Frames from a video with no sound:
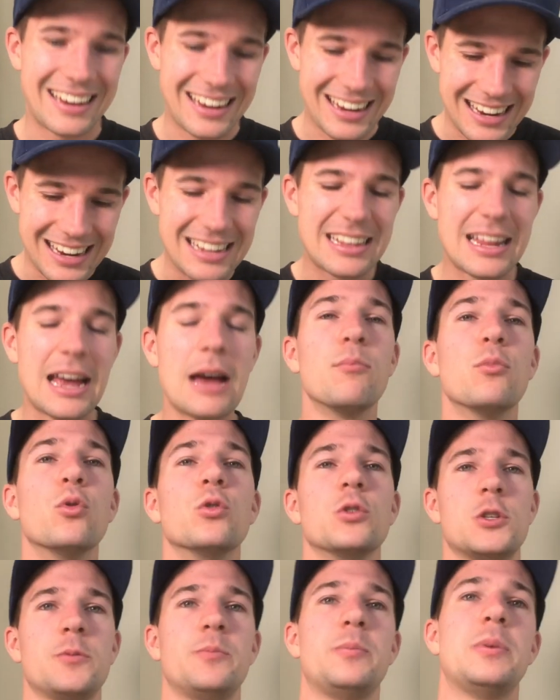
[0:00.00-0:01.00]
in that
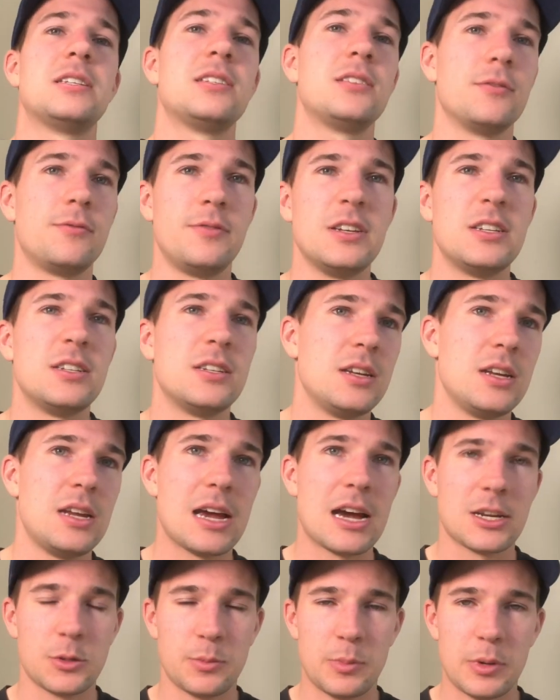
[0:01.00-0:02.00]
more specificity
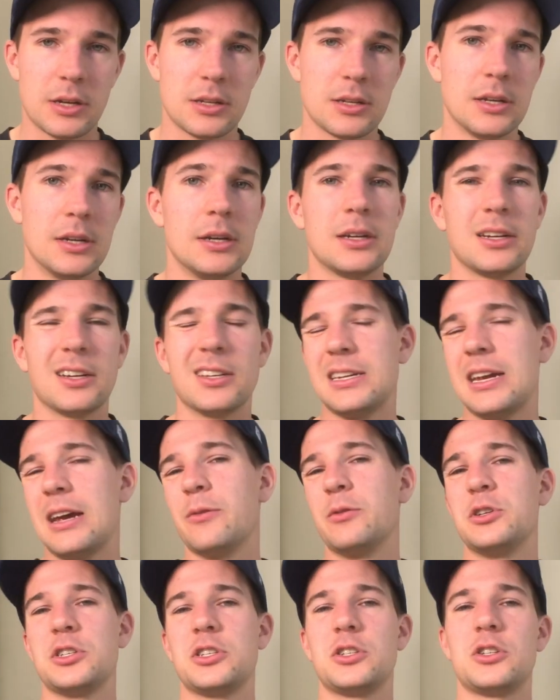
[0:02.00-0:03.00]
aspect, because now
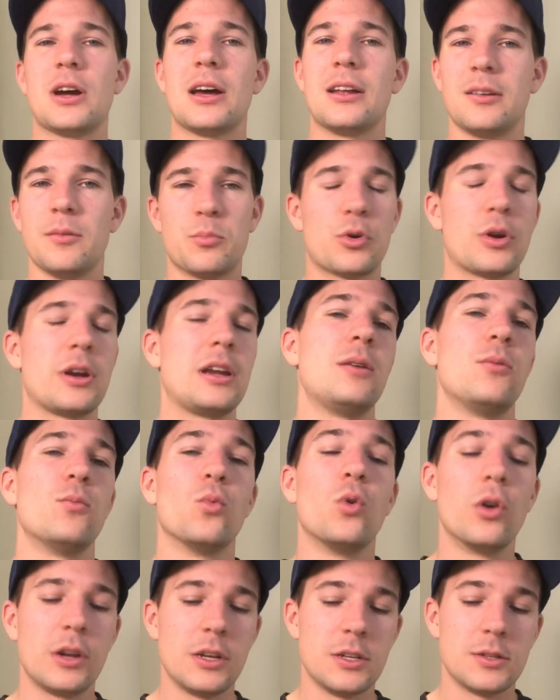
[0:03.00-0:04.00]
we're just starting to bring in
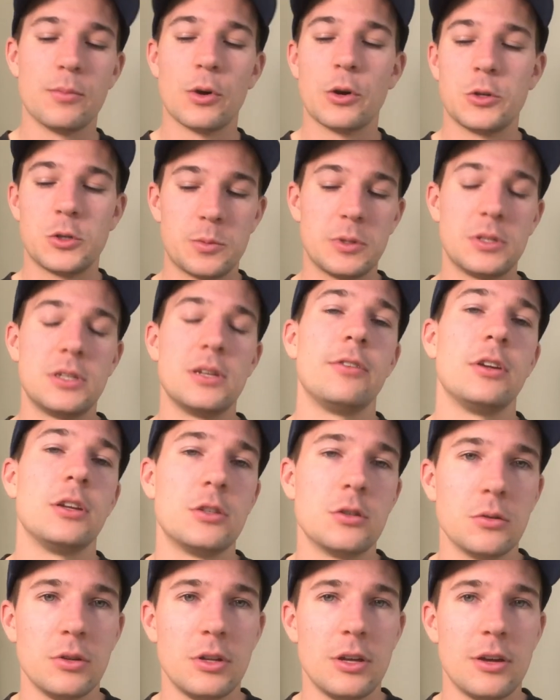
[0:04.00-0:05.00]
what is most specific
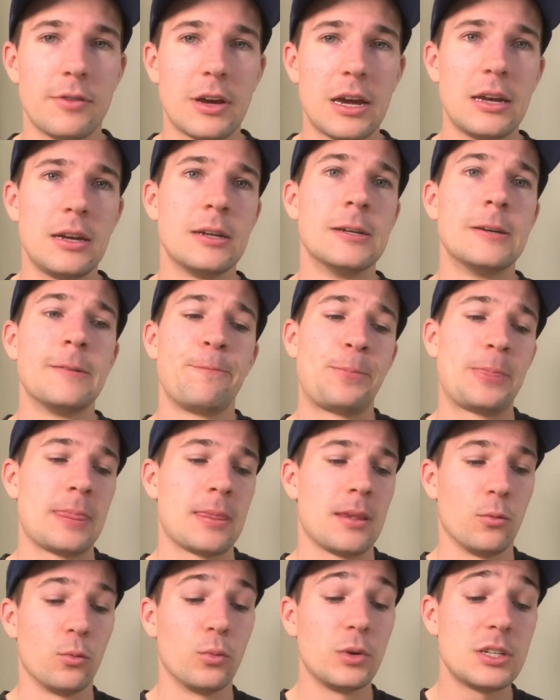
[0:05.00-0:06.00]
to the event.
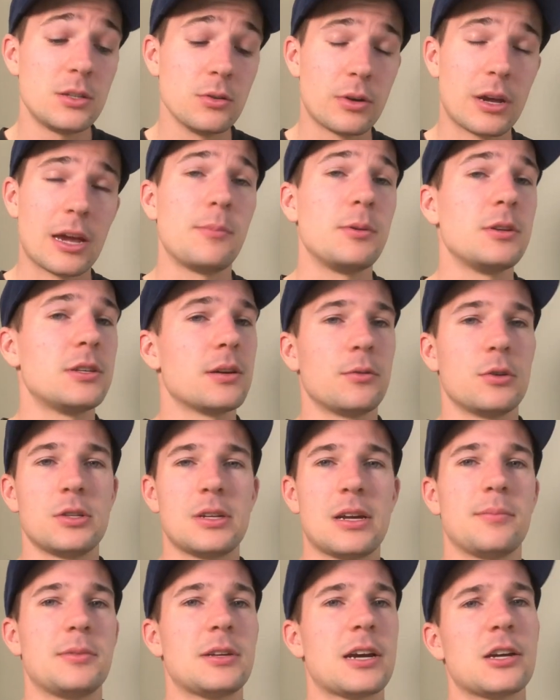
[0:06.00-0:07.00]
We're still keeping some of those
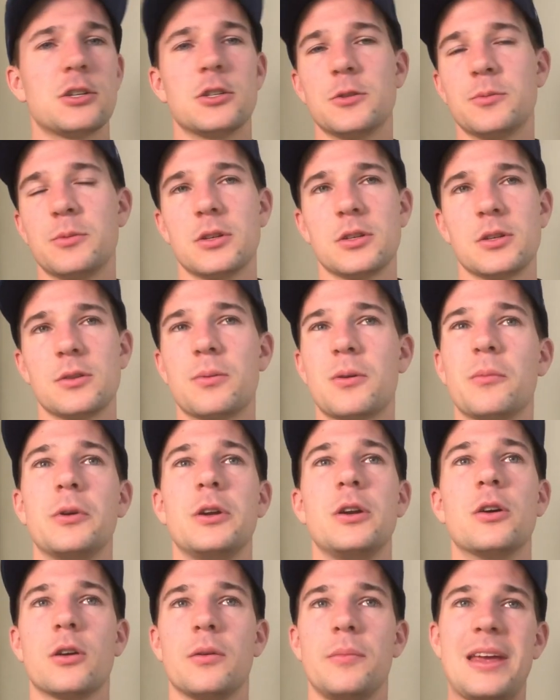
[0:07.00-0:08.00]
adaptations, but it's probably
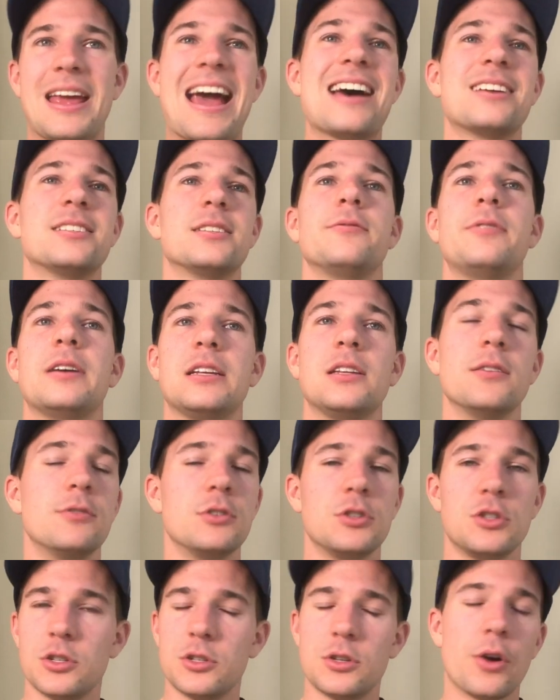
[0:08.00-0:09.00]
not going to be as effective
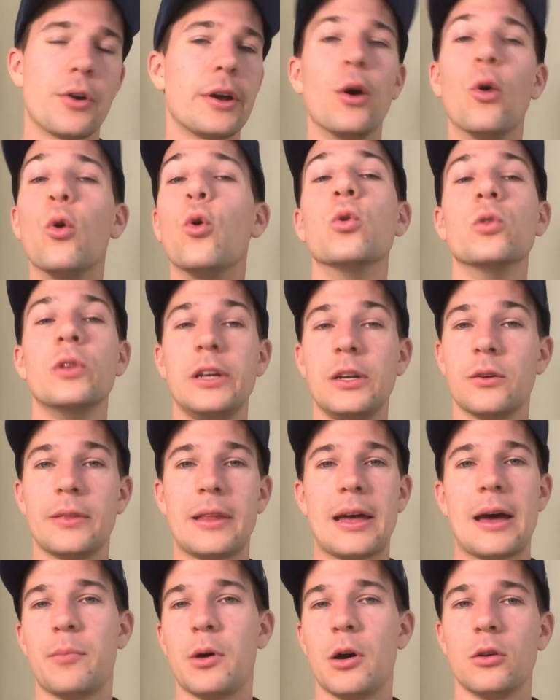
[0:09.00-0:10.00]
as just going all in on
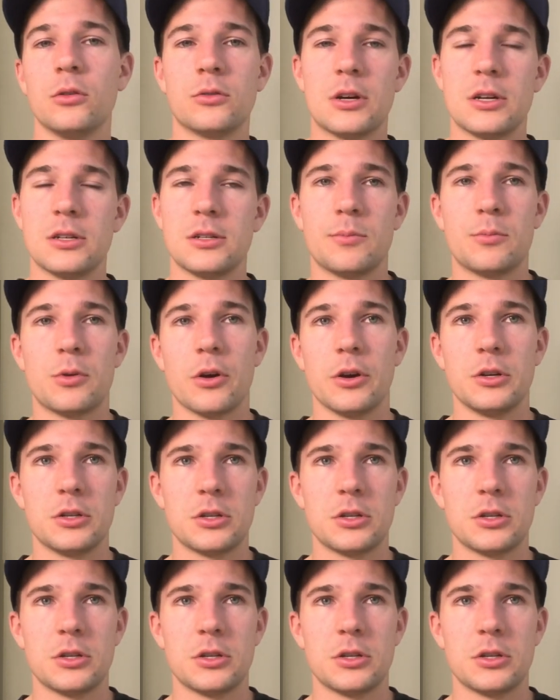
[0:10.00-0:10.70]
that polarized approach.